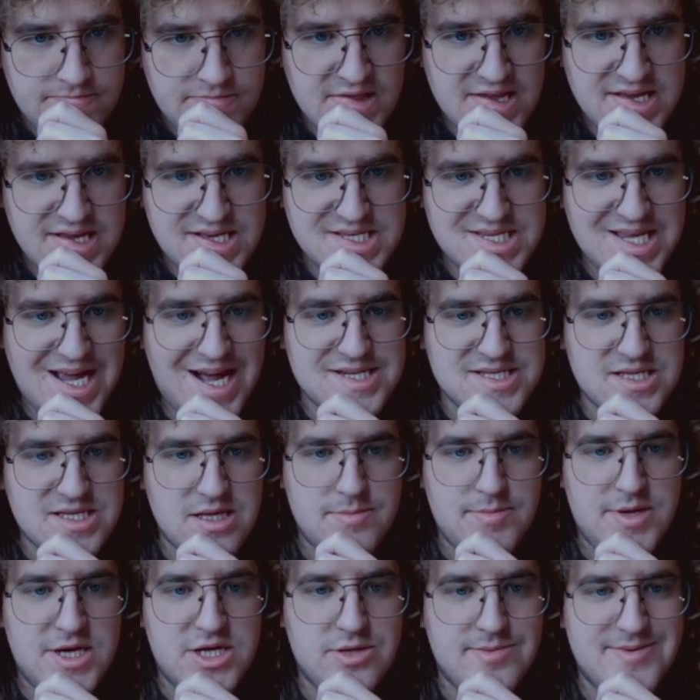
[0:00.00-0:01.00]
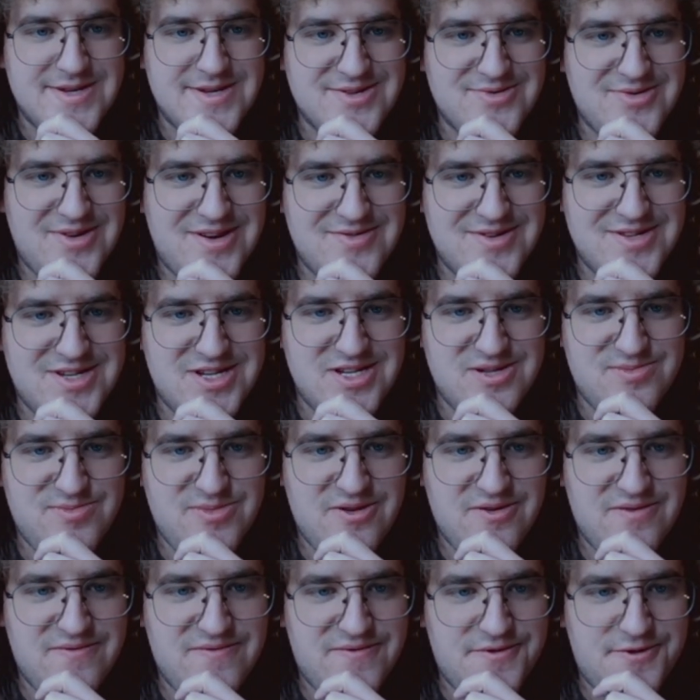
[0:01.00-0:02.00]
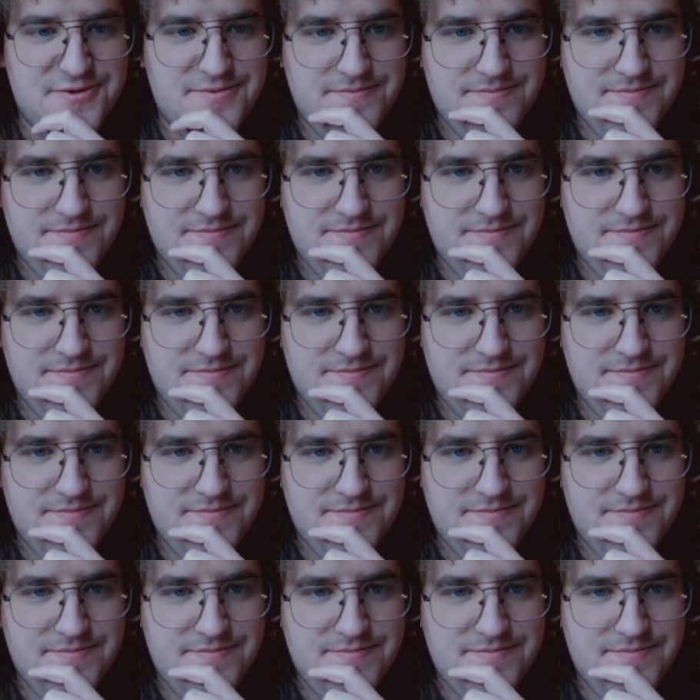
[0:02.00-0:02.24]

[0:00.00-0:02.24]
Sacks the bishop as well, which is beautiful.